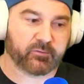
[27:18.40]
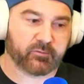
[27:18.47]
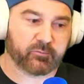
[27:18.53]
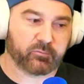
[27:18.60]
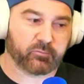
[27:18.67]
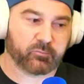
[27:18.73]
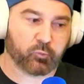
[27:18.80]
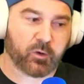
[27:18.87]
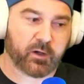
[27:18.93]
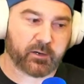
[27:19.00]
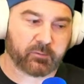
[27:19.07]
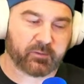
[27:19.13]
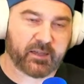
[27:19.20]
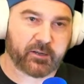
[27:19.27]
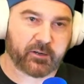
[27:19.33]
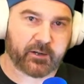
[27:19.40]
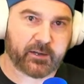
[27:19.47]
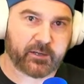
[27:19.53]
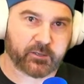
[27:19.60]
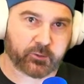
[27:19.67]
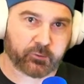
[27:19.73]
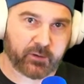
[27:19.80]
one, get your hand
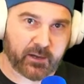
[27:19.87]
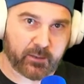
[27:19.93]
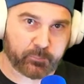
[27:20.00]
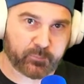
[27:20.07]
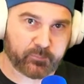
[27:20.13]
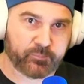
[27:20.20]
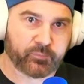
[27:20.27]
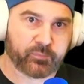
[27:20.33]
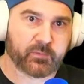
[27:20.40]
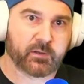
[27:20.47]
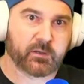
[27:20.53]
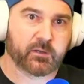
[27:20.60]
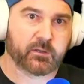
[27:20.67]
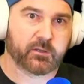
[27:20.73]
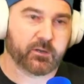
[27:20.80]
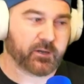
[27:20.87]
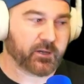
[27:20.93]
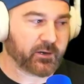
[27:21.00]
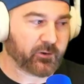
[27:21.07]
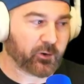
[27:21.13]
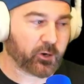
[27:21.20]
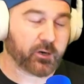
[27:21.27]
to cramp. You're going to
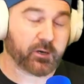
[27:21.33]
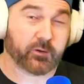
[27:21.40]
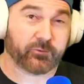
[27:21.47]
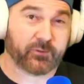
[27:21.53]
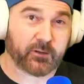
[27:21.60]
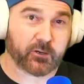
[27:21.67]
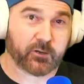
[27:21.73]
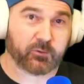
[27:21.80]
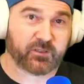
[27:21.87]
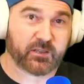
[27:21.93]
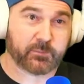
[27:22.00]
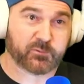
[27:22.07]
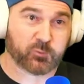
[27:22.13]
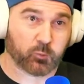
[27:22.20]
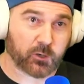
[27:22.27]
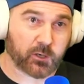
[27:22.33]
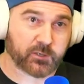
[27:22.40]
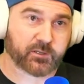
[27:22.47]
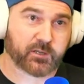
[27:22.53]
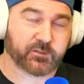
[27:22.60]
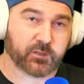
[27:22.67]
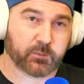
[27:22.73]
hurt your fingertips worse
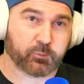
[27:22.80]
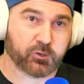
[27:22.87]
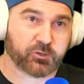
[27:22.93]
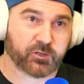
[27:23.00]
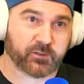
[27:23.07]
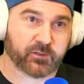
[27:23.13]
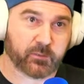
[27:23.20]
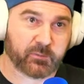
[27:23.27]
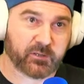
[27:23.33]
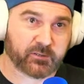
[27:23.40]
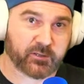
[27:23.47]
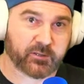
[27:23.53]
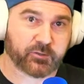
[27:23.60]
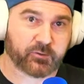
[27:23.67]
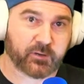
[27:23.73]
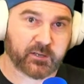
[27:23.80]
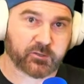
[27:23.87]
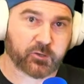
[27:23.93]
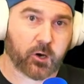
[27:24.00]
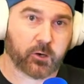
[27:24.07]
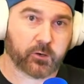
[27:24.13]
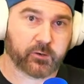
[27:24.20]
because you're pushing them into the strings
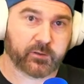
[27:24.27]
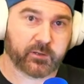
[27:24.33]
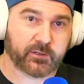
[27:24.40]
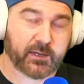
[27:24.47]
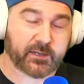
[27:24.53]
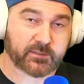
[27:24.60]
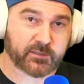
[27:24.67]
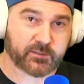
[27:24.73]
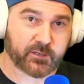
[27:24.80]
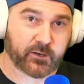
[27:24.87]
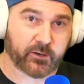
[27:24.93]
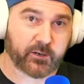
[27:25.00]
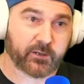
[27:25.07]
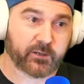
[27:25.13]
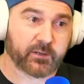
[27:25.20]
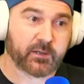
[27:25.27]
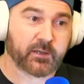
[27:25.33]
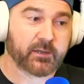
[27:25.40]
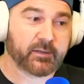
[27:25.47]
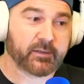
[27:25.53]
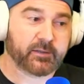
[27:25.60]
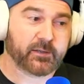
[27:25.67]
harder than necessary.
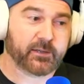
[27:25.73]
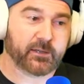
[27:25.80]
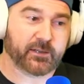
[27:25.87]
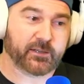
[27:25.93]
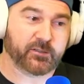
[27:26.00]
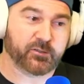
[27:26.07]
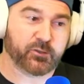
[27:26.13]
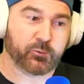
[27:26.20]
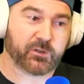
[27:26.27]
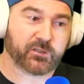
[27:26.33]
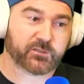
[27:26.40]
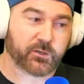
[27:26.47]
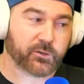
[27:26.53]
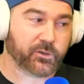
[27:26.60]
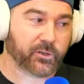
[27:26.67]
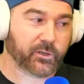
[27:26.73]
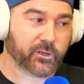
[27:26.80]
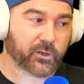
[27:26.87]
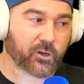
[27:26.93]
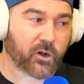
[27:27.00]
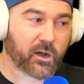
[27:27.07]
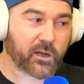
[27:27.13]
And in doing so, you're going to
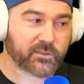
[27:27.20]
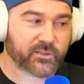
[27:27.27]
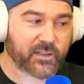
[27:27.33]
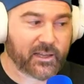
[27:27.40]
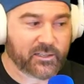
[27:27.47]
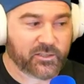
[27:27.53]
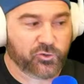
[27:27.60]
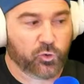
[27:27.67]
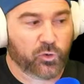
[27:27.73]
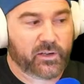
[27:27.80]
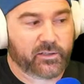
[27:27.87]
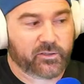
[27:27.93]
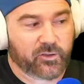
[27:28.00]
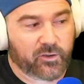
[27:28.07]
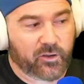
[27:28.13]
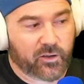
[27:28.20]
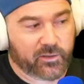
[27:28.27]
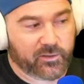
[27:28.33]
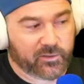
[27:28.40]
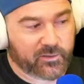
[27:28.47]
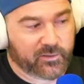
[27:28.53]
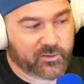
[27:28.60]
cause that joint on
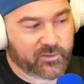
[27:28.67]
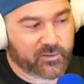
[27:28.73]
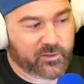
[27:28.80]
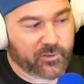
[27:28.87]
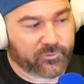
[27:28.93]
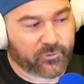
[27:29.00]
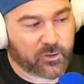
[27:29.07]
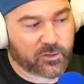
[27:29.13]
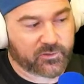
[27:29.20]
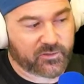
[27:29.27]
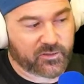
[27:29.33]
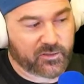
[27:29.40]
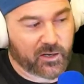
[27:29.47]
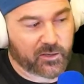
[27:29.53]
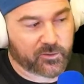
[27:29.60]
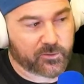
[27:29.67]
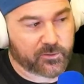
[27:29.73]
your first knuckle